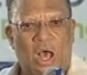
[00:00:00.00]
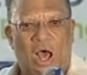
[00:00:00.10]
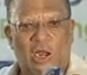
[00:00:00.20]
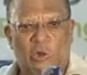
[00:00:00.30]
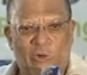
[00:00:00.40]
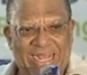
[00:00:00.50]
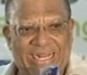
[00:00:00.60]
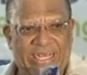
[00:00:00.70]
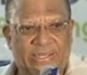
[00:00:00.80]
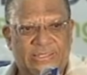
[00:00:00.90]

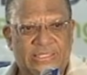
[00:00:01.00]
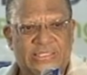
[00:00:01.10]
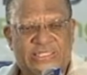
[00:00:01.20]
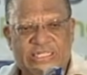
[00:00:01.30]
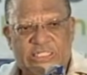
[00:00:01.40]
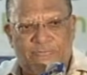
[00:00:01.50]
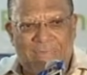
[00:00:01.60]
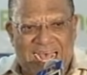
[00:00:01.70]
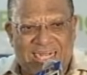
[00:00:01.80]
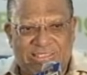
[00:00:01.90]
Already since
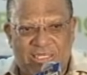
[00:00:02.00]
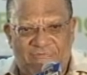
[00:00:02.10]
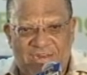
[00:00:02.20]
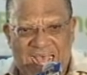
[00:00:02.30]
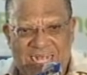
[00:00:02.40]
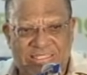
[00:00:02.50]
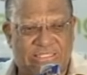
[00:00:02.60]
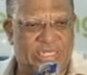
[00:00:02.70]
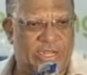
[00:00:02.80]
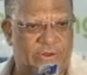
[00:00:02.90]
March of
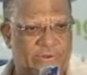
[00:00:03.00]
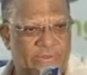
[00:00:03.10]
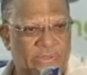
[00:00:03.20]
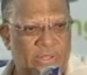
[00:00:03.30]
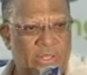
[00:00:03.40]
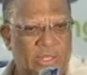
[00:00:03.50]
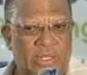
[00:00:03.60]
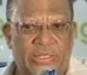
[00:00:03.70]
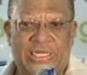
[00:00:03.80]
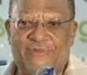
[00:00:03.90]
last year,
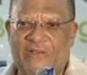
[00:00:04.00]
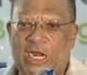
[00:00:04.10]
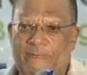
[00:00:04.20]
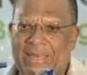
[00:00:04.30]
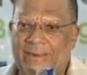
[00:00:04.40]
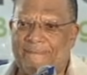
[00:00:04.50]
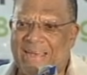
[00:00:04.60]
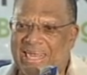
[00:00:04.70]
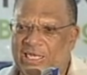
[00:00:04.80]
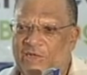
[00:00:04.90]
the Development
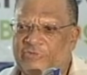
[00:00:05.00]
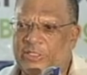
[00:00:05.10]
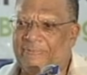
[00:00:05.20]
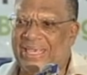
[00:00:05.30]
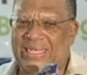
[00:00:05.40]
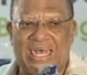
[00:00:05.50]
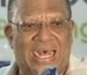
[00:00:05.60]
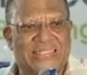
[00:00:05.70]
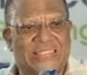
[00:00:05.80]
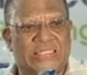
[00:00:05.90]
Bank of Jamaica
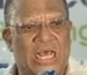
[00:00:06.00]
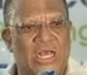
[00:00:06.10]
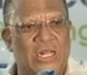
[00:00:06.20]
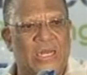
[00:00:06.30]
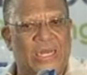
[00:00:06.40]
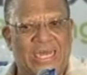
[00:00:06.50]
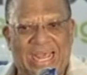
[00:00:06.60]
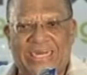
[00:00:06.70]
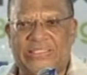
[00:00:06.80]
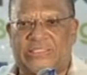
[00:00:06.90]
has
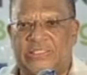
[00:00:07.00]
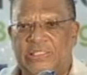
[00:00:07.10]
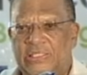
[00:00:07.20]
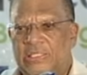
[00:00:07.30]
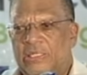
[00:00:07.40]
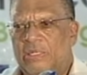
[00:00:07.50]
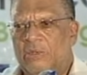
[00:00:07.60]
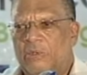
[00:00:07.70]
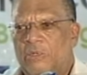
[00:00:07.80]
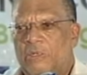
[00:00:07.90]
lent
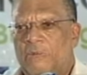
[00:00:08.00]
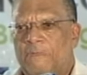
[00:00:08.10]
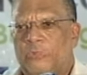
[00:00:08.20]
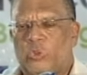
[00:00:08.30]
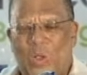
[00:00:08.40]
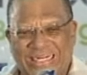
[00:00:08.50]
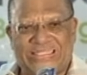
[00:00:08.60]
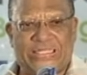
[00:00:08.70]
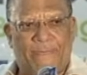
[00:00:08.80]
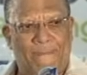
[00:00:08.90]

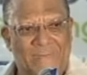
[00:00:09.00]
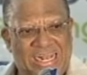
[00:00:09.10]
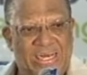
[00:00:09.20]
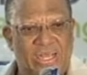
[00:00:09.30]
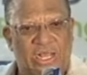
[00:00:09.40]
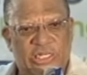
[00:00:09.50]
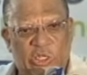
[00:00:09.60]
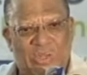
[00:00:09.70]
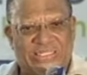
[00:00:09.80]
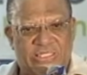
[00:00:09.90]
$20 million,
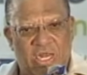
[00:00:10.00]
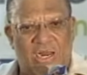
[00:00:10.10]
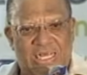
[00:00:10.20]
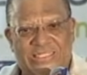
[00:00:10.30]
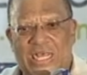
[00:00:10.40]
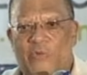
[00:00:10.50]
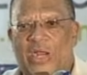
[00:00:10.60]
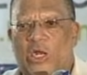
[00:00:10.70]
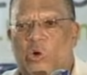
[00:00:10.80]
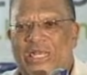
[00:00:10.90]
and we
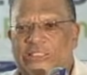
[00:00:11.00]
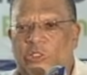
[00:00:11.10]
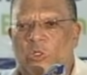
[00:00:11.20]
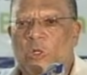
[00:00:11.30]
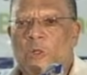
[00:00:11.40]
are going to